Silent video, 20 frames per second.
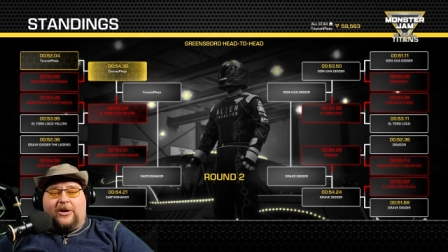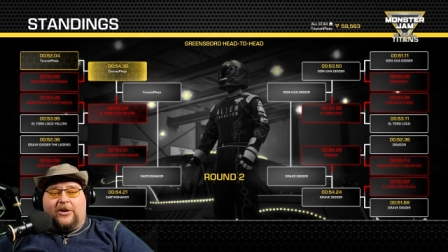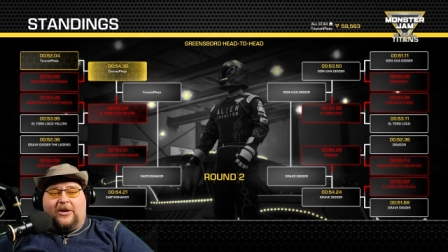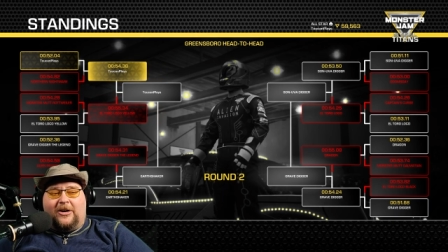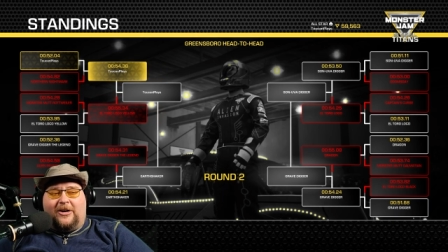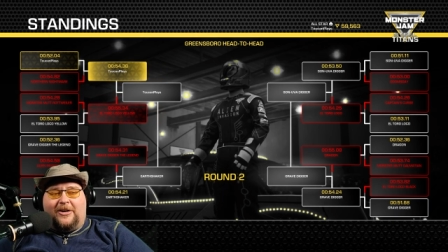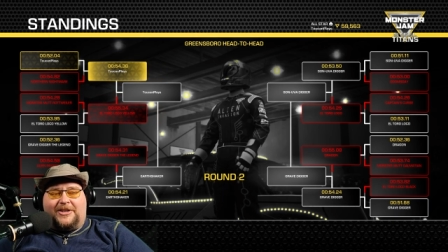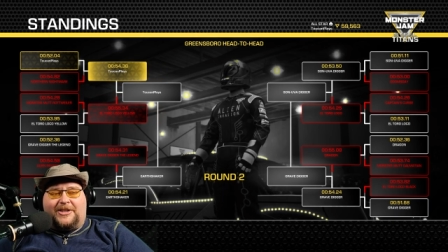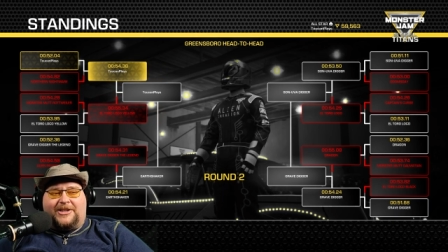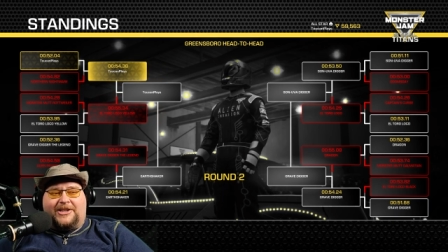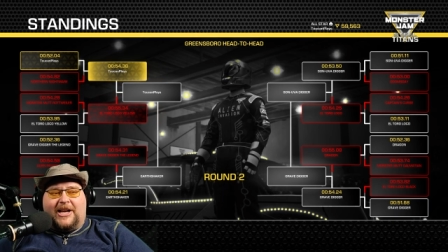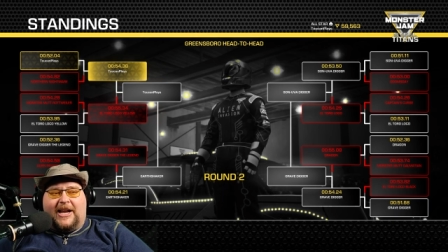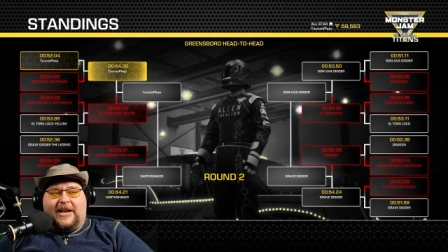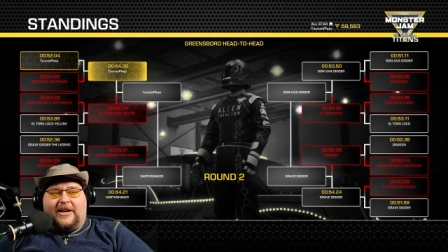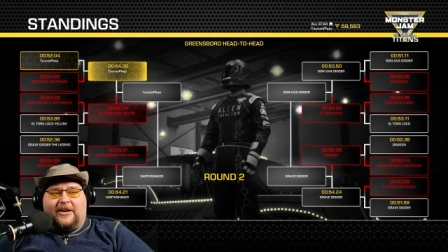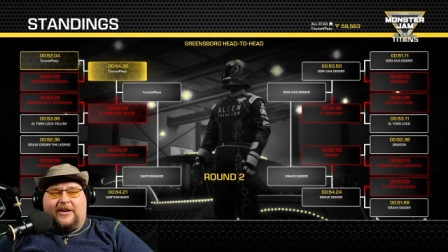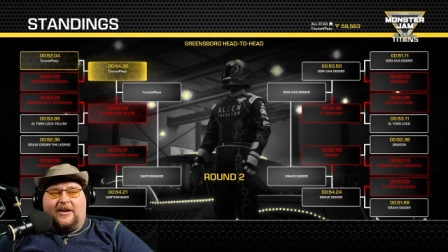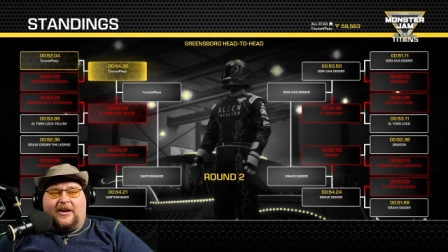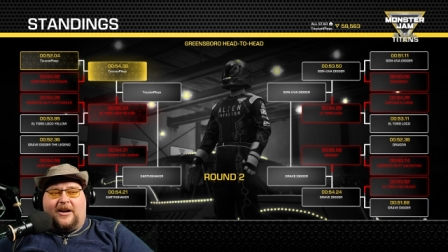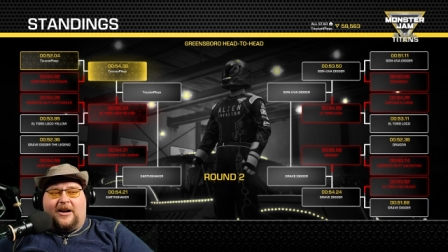
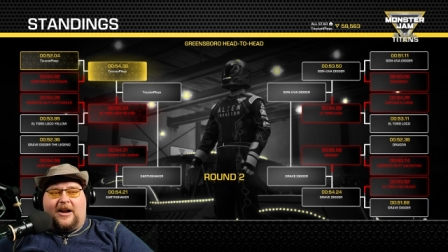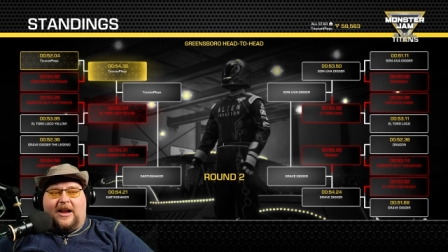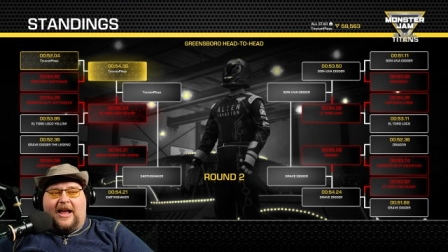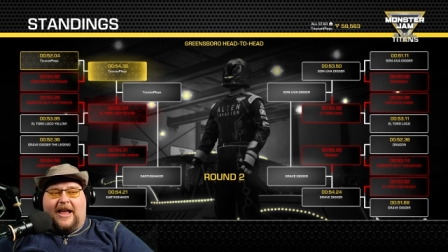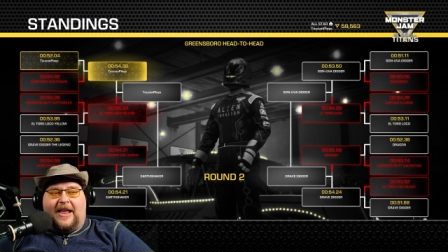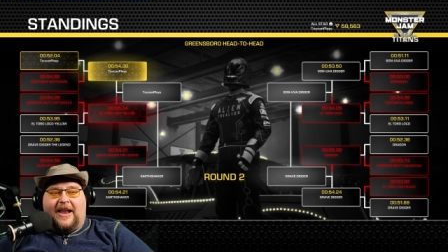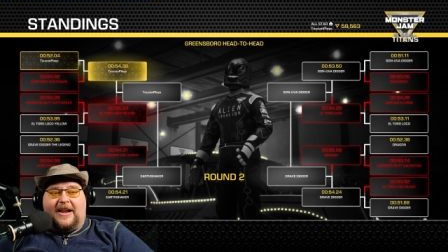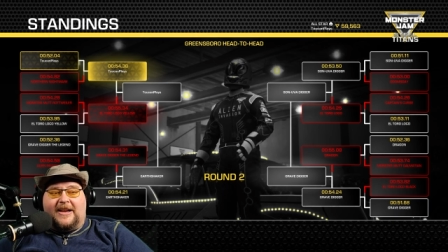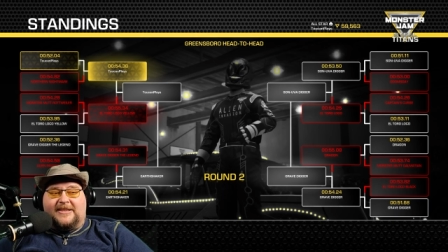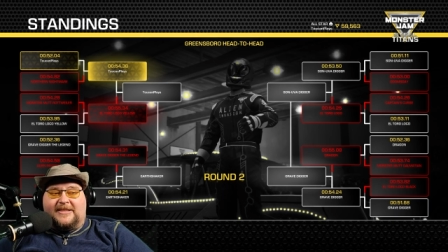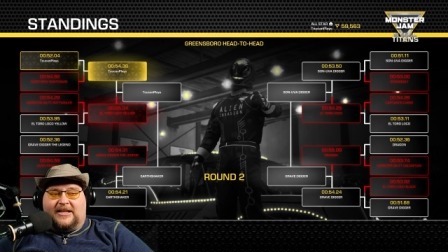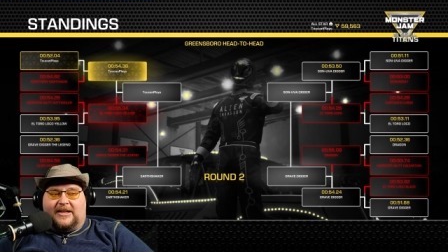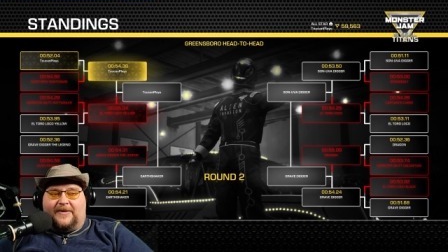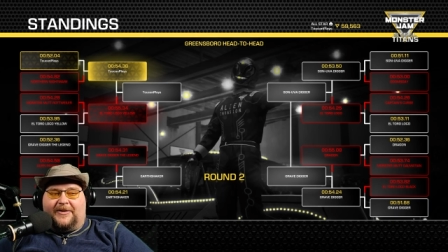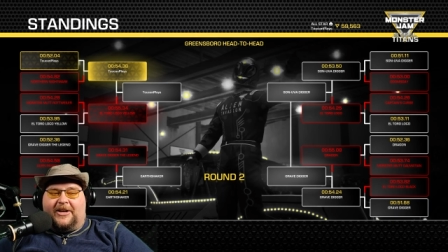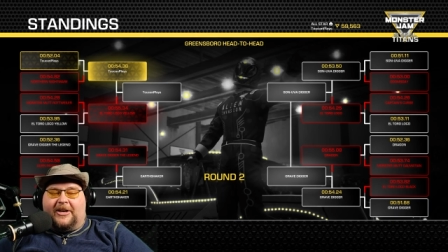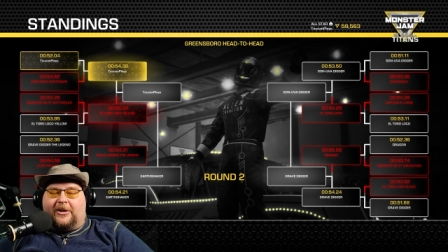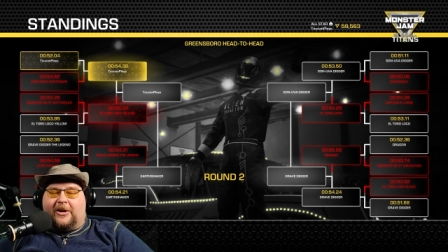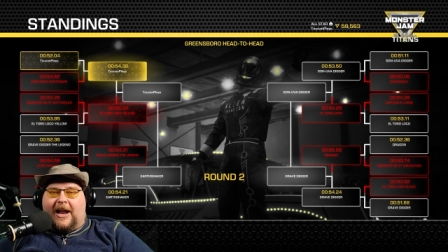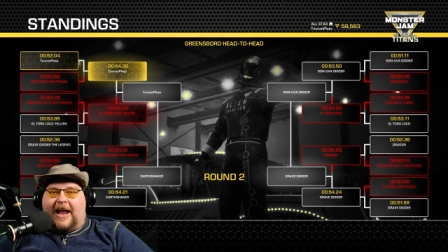Earthshaker and Son of a
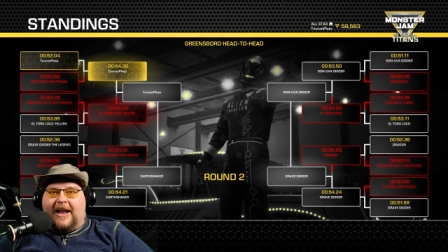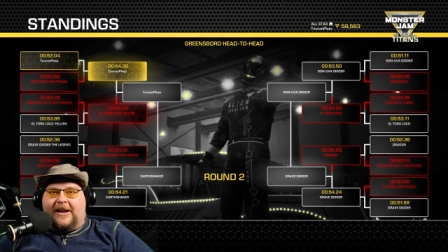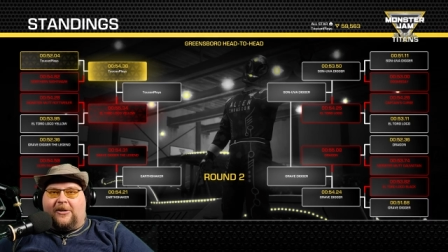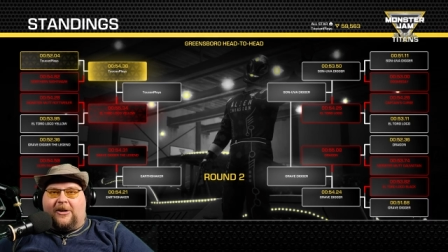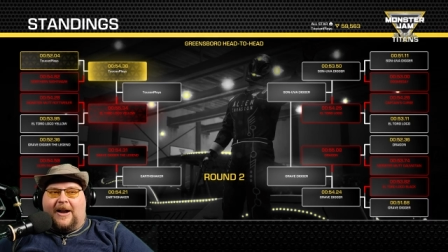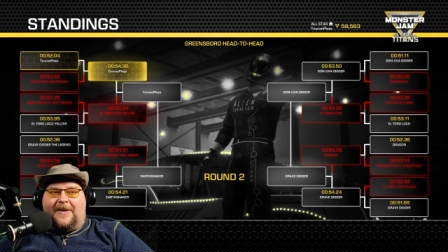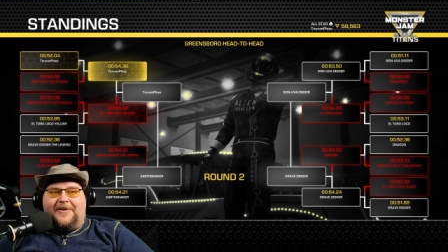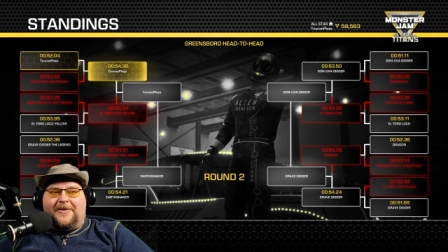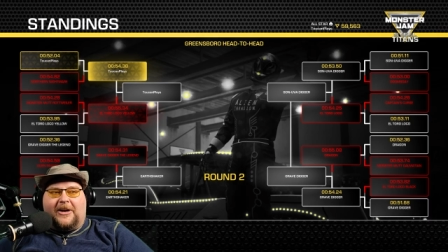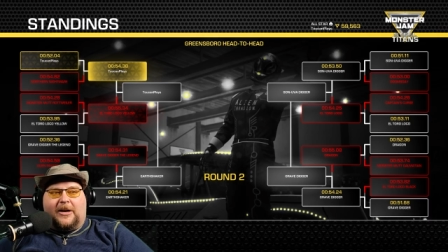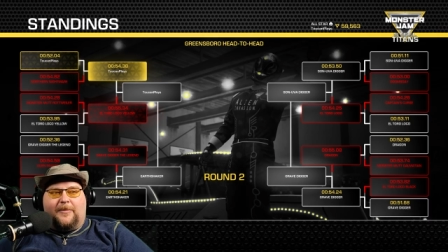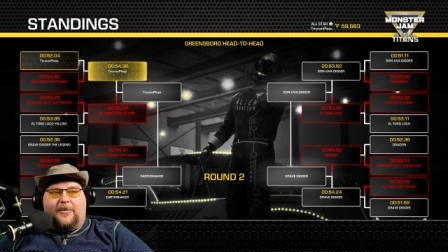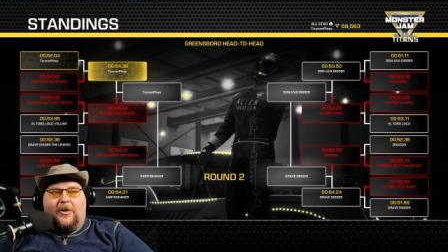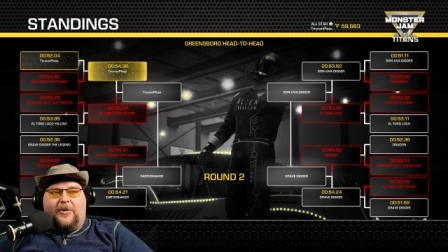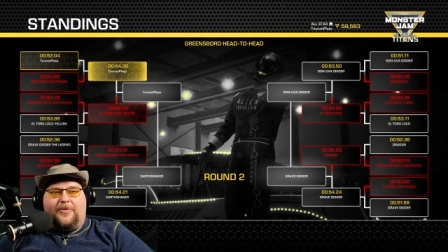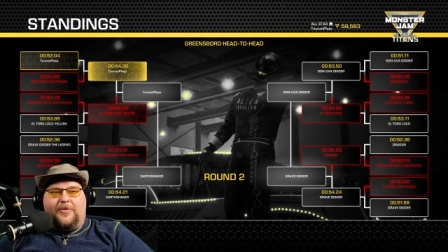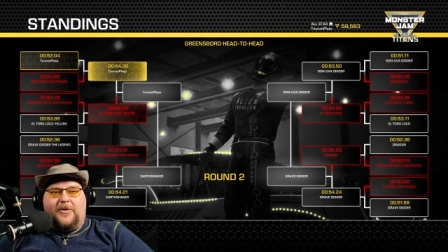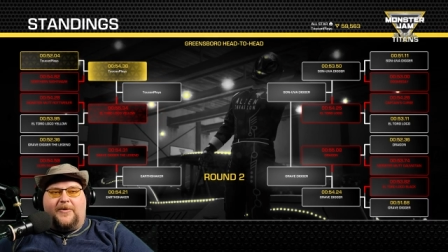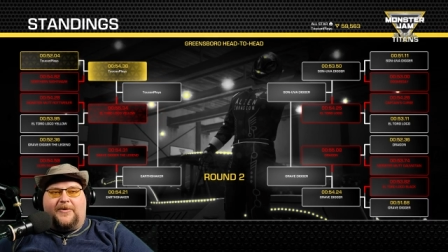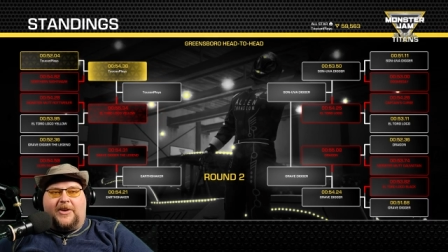Digger and Gravedigger
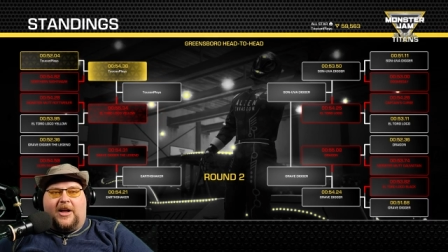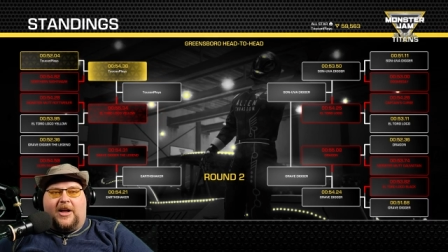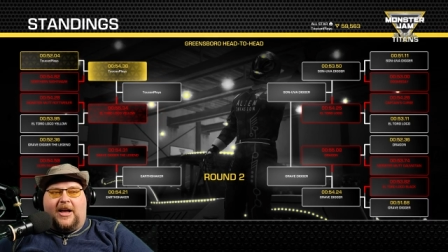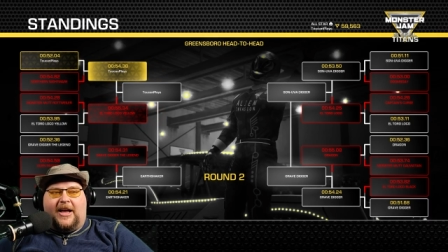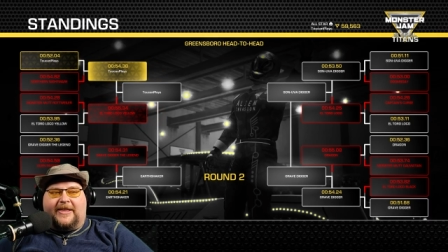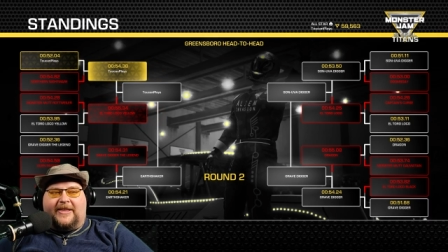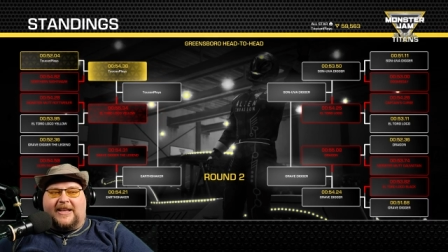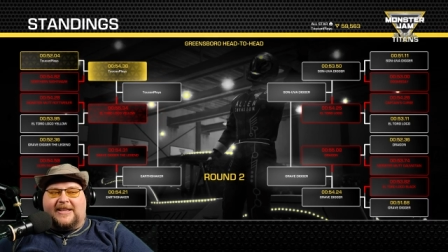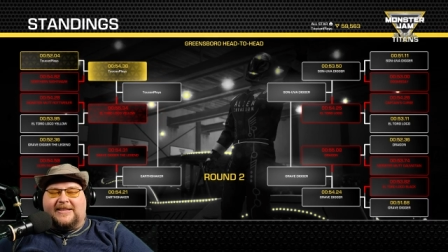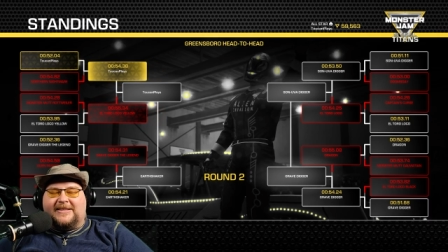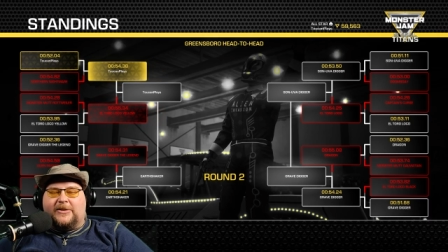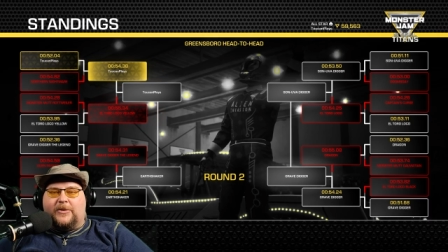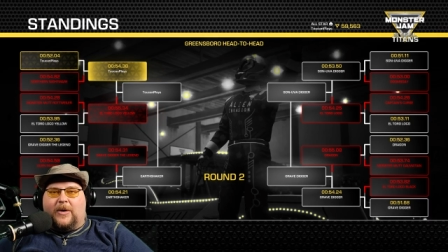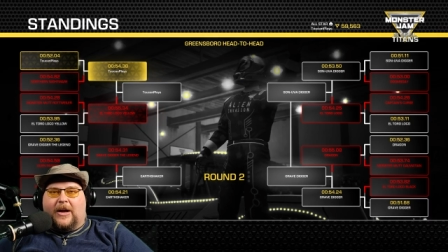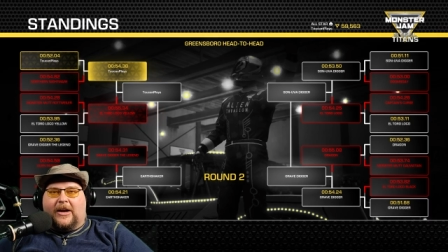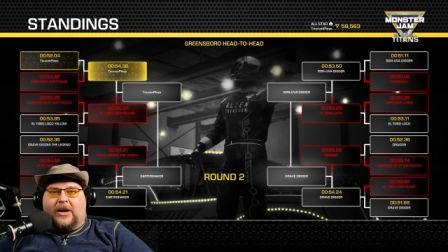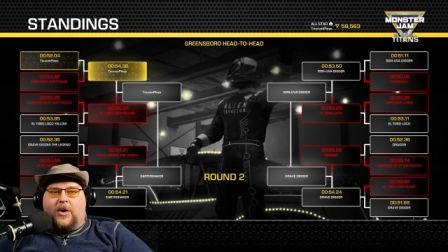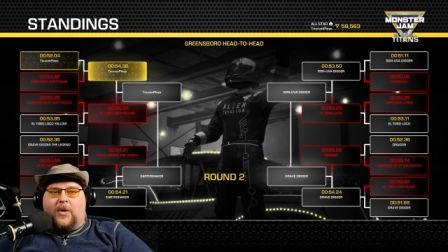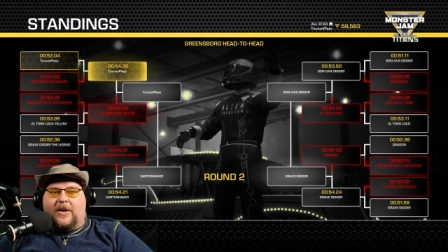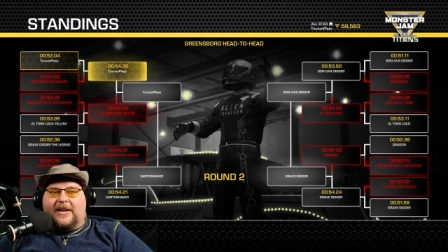both moved on. Let's see who
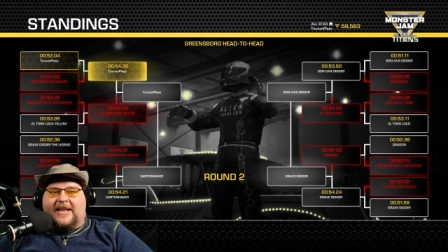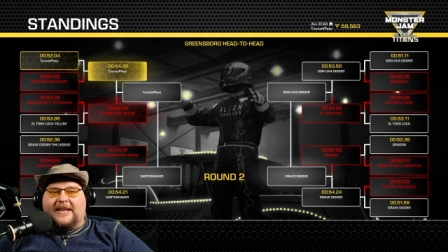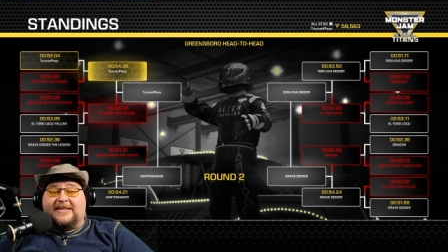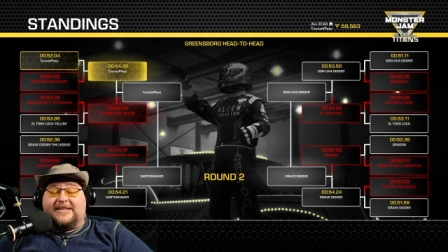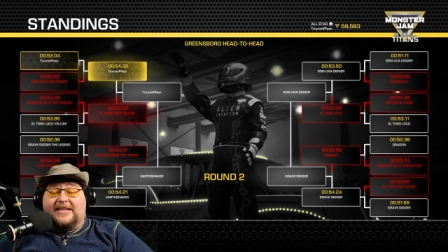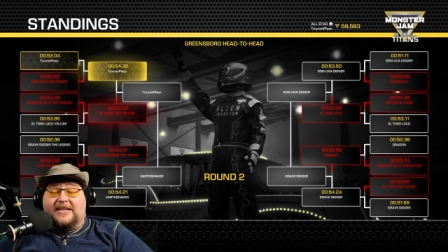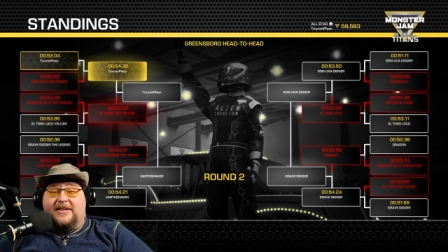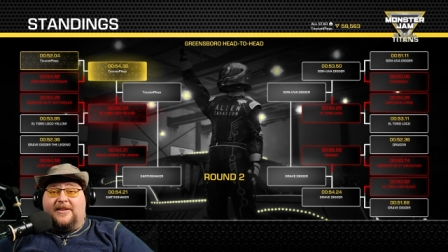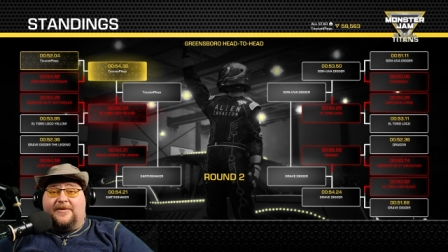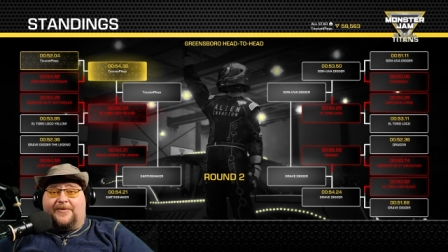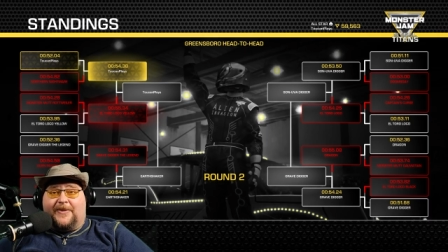I go against in the